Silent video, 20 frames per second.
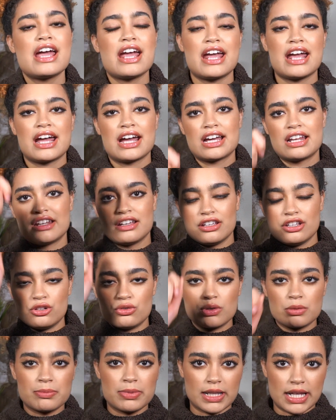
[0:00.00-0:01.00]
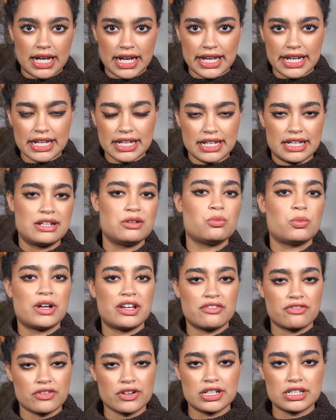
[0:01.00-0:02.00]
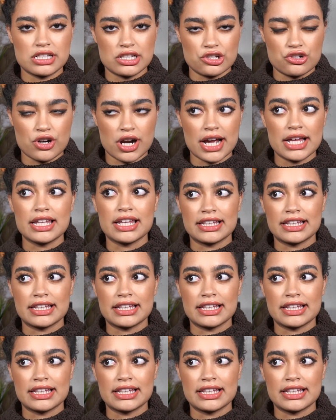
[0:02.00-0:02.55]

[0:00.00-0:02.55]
and you apply it and wait for it to dry.